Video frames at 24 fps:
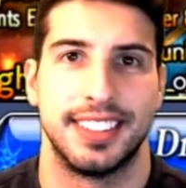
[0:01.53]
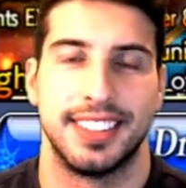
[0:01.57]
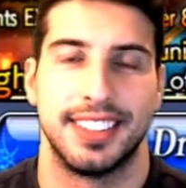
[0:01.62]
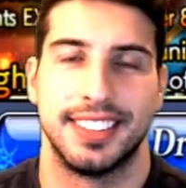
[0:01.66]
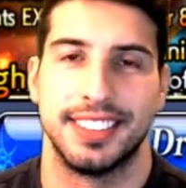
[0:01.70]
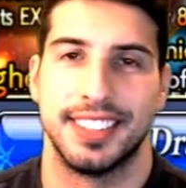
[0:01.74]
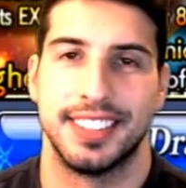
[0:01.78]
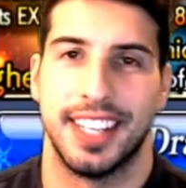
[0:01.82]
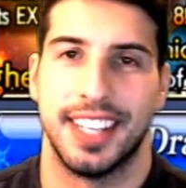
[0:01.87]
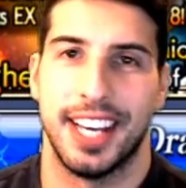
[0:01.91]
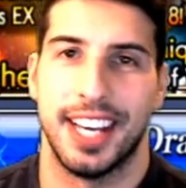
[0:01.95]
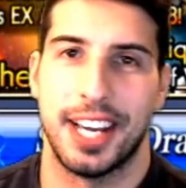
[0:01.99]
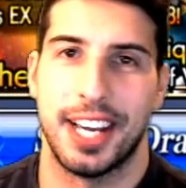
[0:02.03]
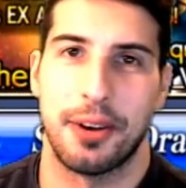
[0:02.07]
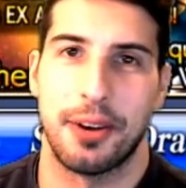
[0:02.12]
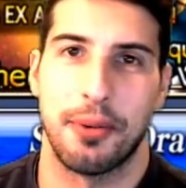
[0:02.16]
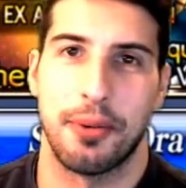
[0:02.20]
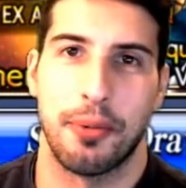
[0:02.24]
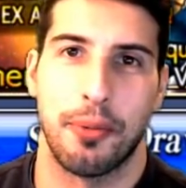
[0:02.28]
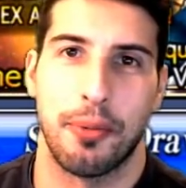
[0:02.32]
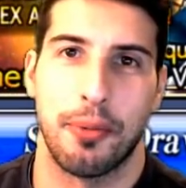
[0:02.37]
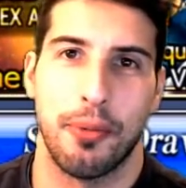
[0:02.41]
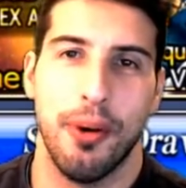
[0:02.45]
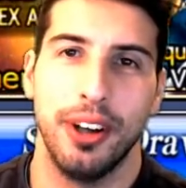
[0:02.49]
Hey,
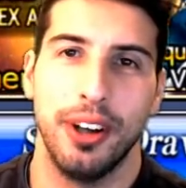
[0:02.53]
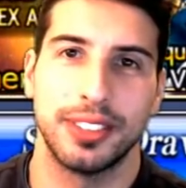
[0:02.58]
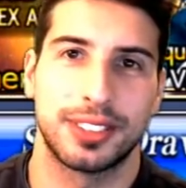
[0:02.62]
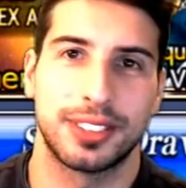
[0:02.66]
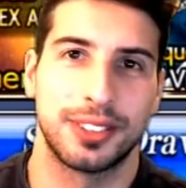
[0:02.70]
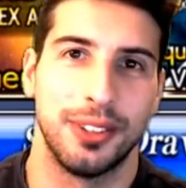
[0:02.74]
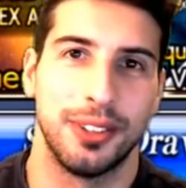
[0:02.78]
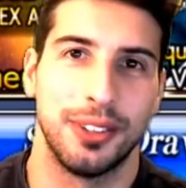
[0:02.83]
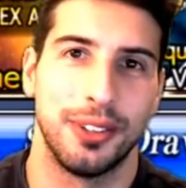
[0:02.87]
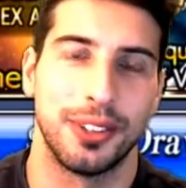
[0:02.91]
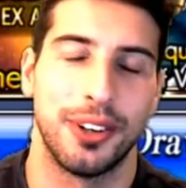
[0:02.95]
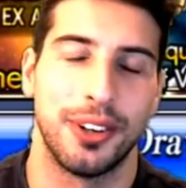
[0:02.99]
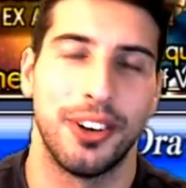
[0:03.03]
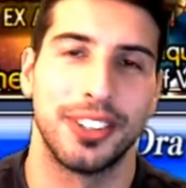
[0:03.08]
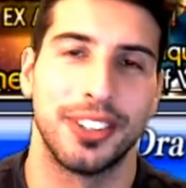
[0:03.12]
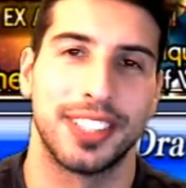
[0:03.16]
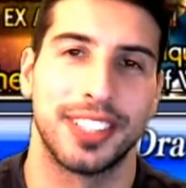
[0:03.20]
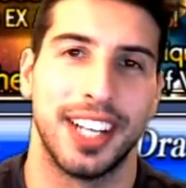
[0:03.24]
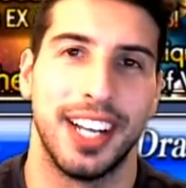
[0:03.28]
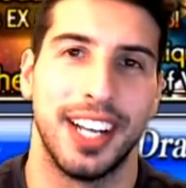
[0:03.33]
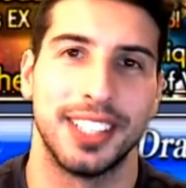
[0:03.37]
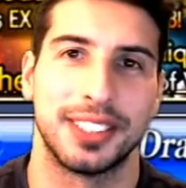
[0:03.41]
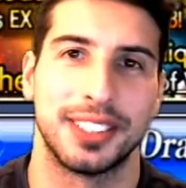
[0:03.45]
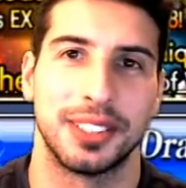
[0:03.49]
what's going on
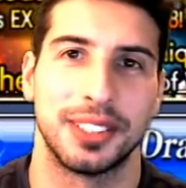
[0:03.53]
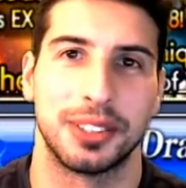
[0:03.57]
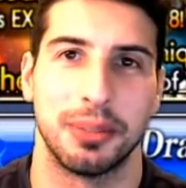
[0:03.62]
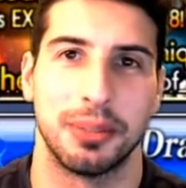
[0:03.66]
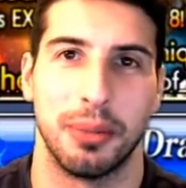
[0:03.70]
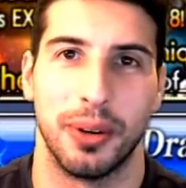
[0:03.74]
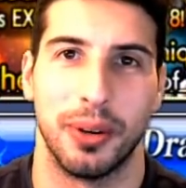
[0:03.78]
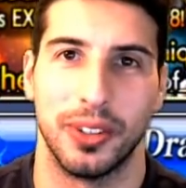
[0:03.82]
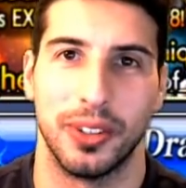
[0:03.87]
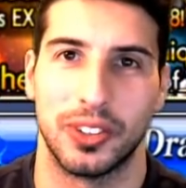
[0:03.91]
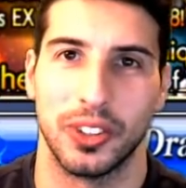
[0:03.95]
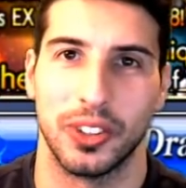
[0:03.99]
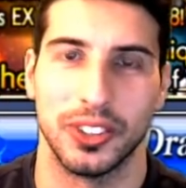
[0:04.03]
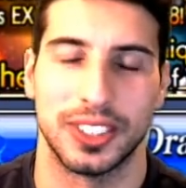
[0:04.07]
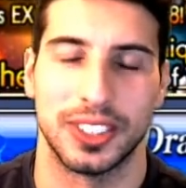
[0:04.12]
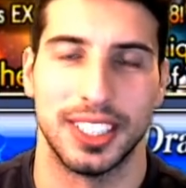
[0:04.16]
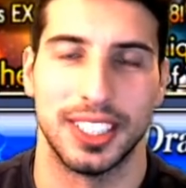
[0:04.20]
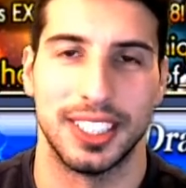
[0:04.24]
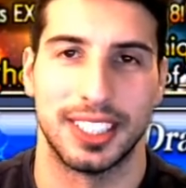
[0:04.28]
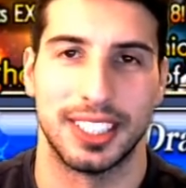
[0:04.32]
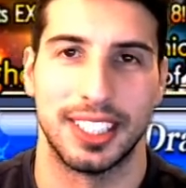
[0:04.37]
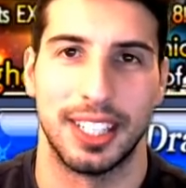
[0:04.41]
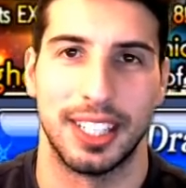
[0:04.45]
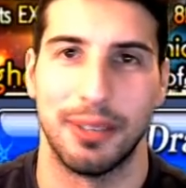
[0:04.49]
guys? It's your boy Toastin.
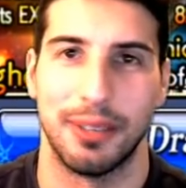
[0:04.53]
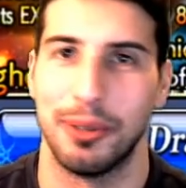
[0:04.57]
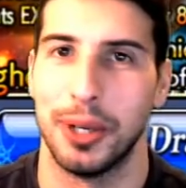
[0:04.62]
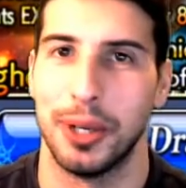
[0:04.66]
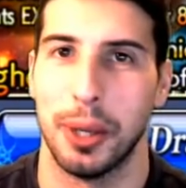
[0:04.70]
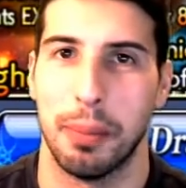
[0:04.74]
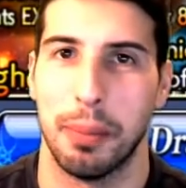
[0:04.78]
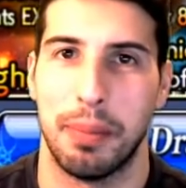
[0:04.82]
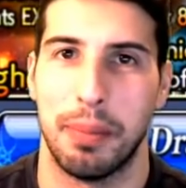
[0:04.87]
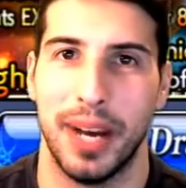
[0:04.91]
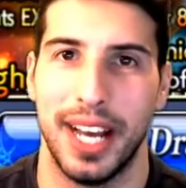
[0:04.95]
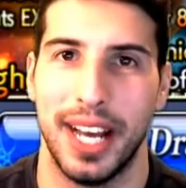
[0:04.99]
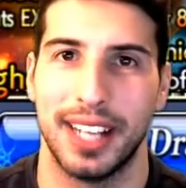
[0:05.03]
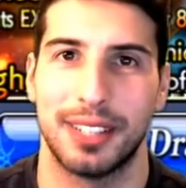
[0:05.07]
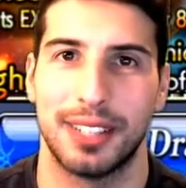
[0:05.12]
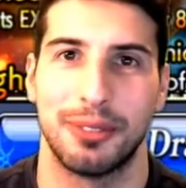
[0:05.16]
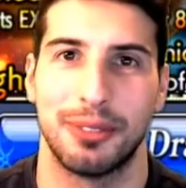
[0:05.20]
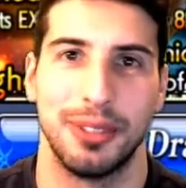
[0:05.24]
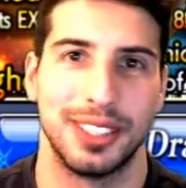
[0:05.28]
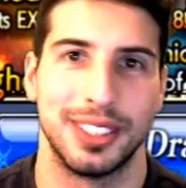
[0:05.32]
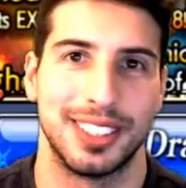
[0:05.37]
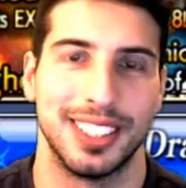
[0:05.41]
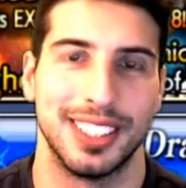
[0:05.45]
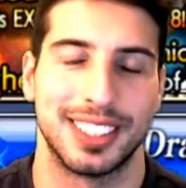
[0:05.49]
Today we are back
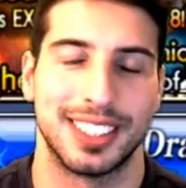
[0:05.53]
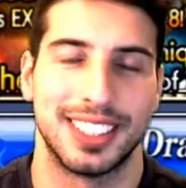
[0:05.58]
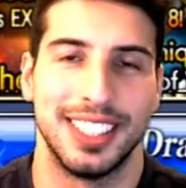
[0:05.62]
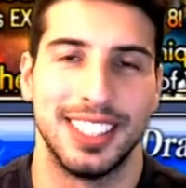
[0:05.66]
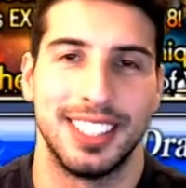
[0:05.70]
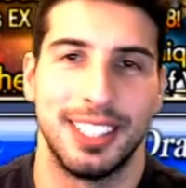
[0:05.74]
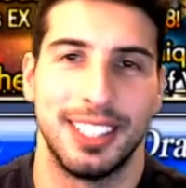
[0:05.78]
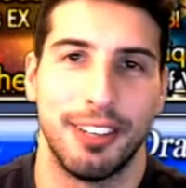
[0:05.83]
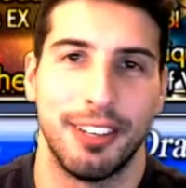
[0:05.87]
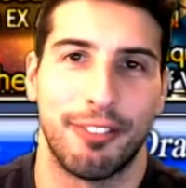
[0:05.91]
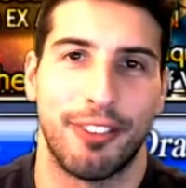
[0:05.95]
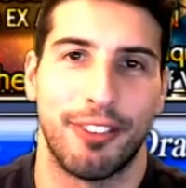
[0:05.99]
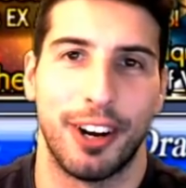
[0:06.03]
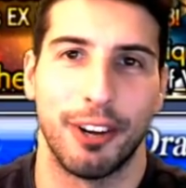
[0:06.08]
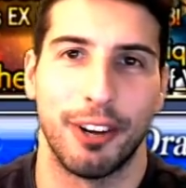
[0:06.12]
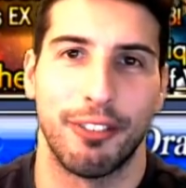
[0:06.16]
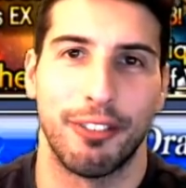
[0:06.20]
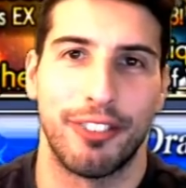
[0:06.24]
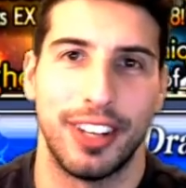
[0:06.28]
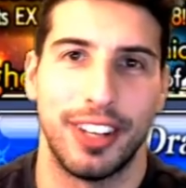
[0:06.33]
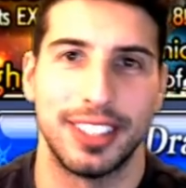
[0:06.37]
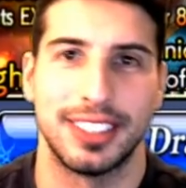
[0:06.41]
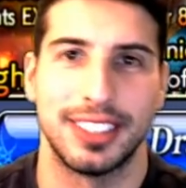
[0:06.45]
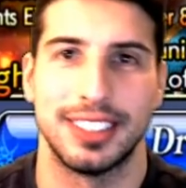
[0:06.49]
with the Dissidia Final
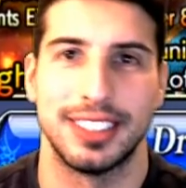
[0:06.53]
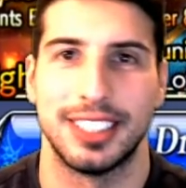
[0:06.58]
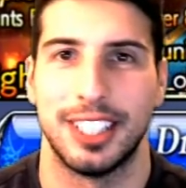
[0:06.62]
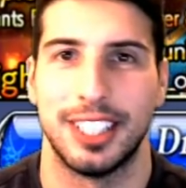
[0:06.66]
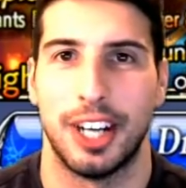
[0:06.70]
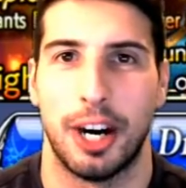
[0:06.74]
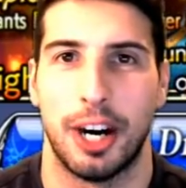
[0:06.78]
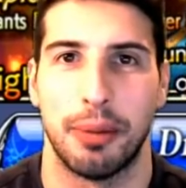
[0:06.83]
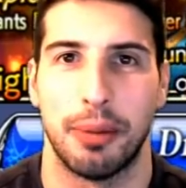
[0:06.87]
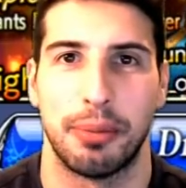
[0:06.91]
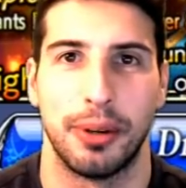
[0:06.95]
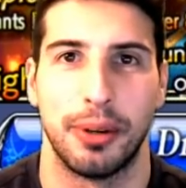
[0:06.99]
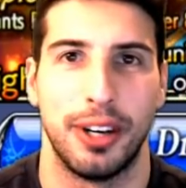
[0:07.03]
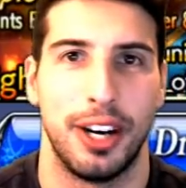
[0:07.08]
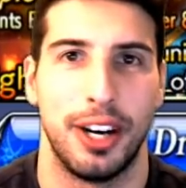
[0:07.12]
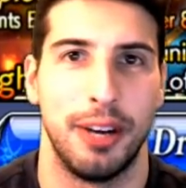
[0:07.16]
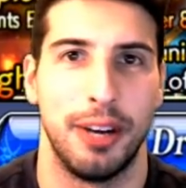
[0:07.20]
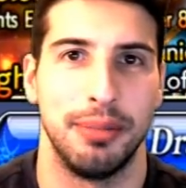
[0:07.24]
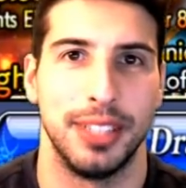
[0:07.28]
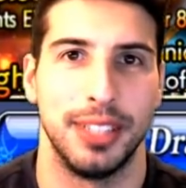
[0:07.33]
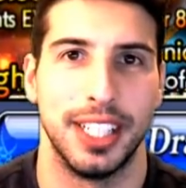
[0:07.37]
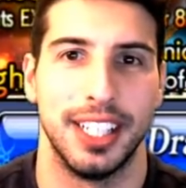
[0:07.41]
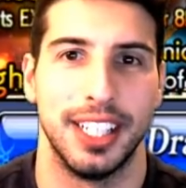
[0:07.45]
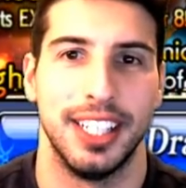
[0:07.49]
Fantasy Opera
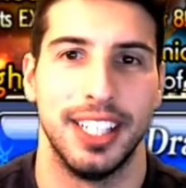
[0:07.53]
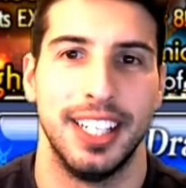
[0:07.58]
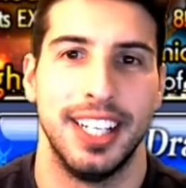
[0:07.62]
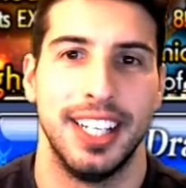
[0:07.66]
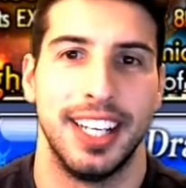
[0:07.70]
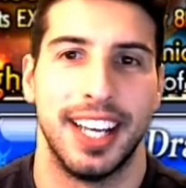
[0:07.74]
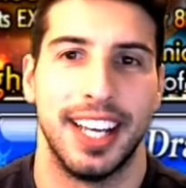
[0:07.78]
Omnia.